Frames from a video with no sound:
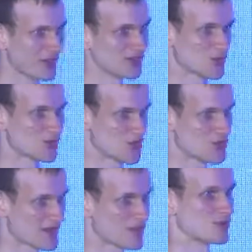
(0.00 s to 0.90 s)
other
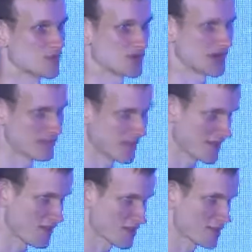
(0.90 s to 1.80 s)
contract storage
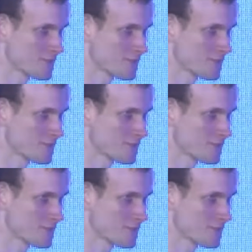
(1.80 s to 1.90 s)
databases.